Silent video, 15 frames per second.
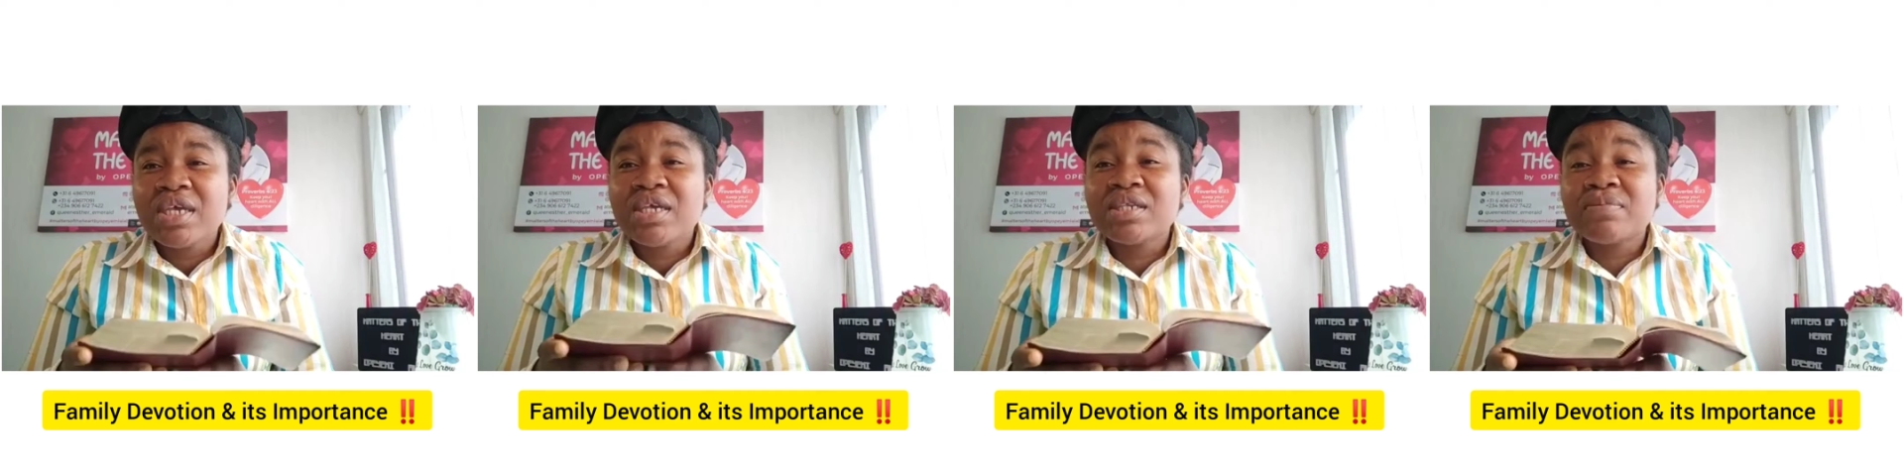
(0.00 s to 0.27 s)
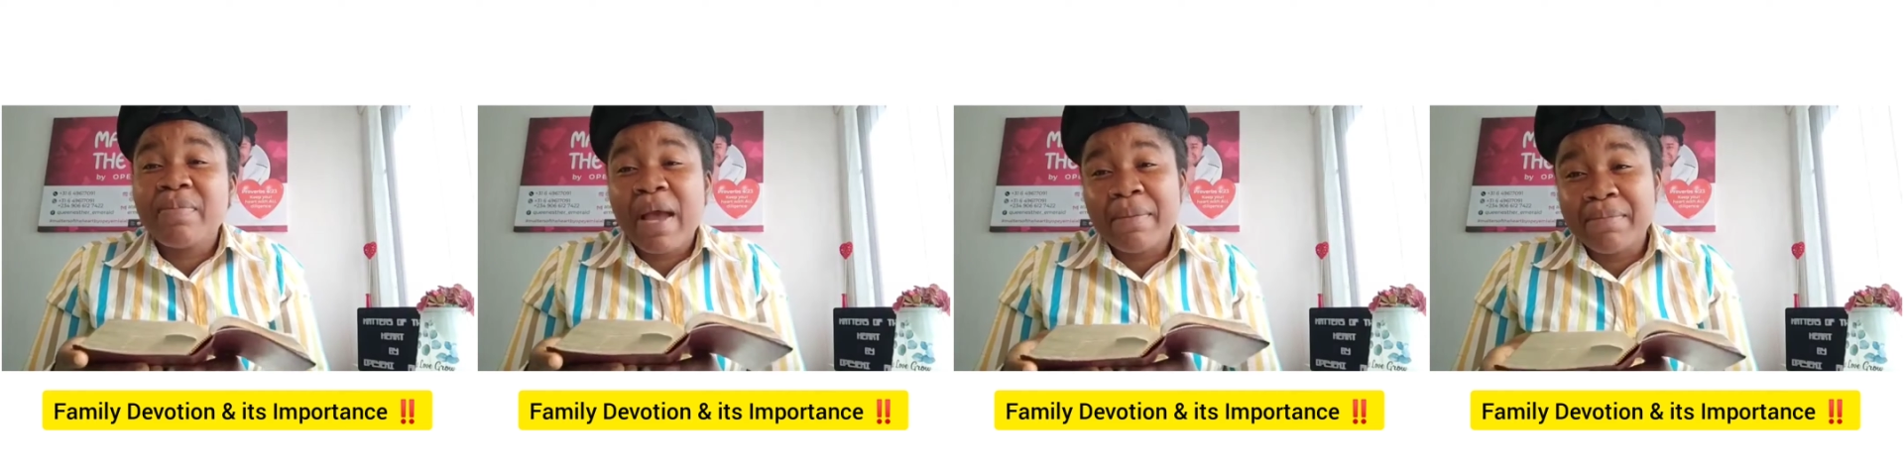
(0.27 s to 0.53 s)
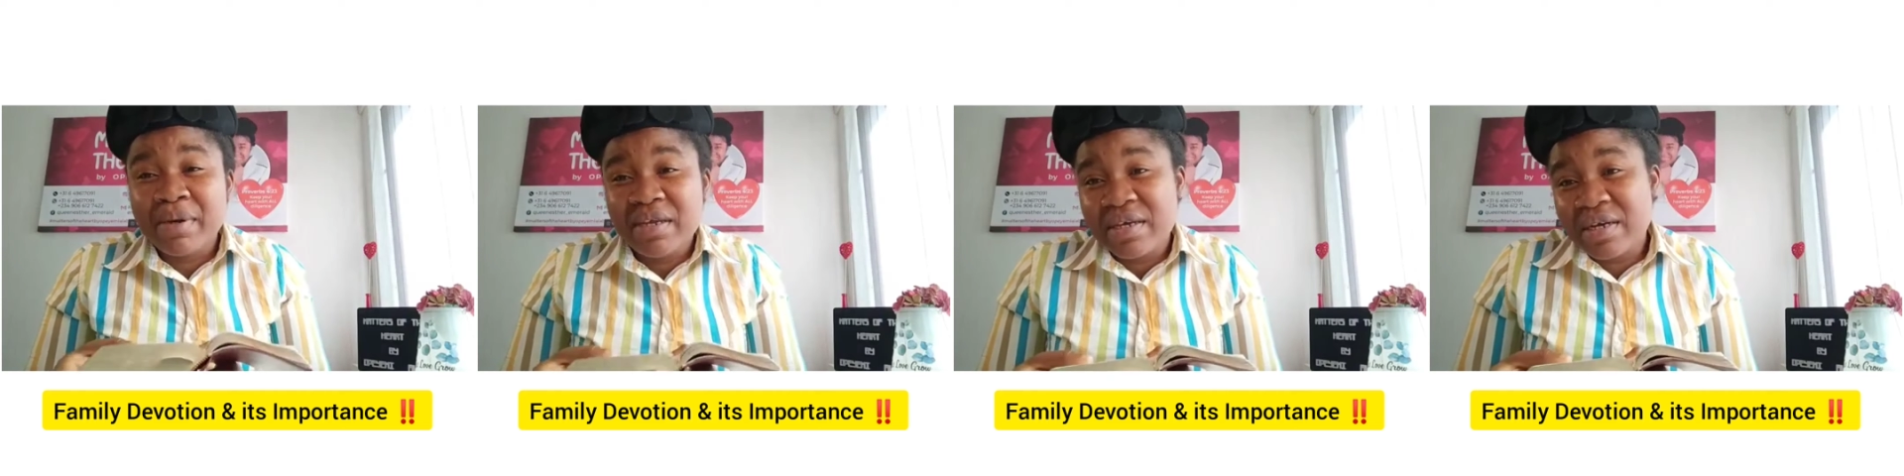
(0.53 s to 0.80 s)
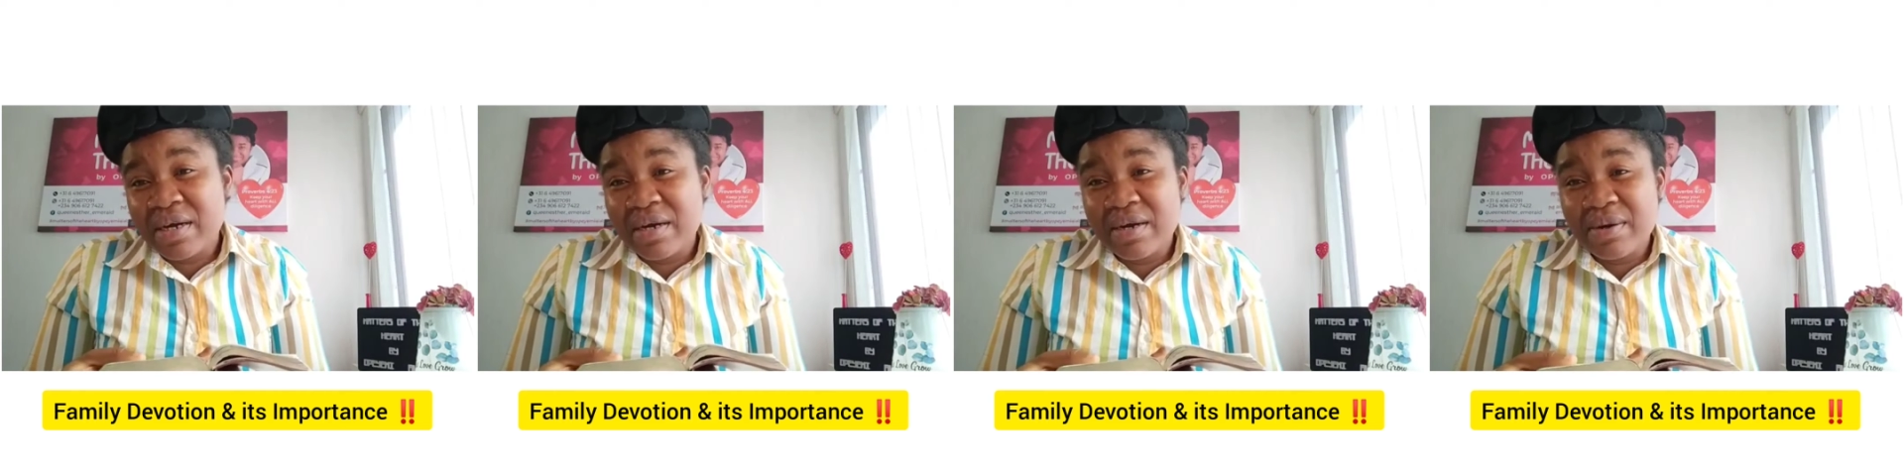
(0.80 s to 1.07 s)
is
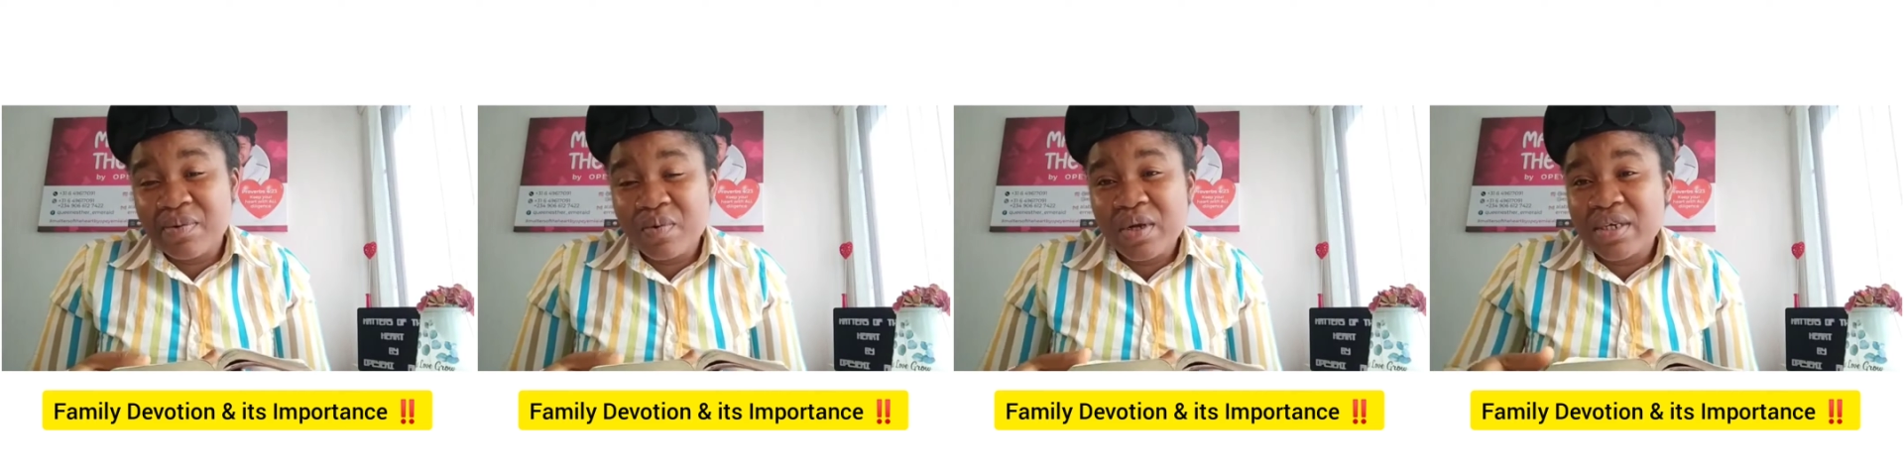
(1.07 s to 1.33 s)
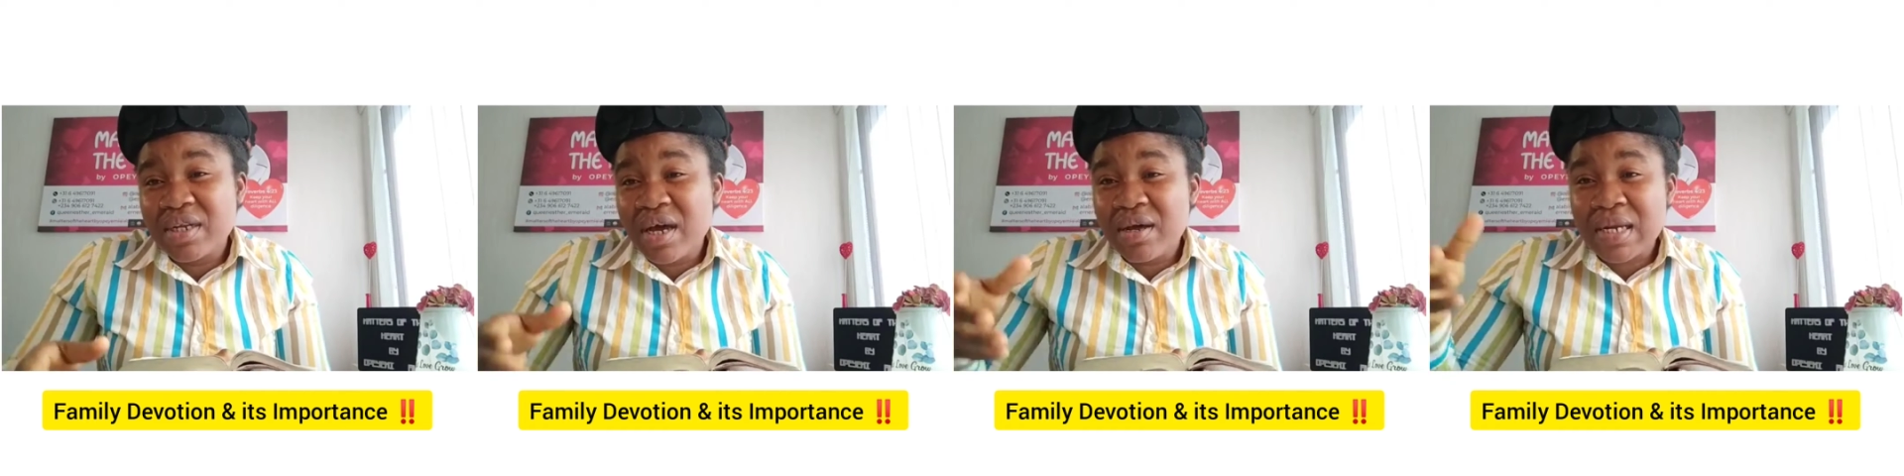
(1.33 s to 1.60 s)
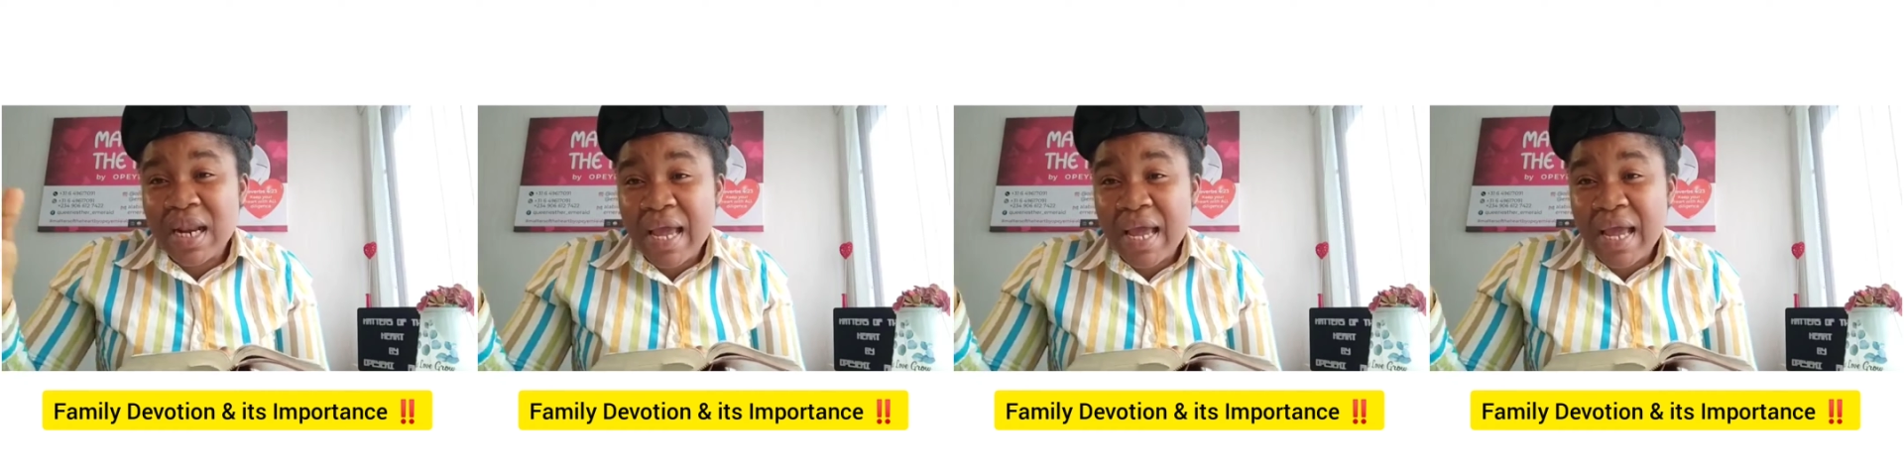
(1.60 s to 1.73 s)
biblical. When thou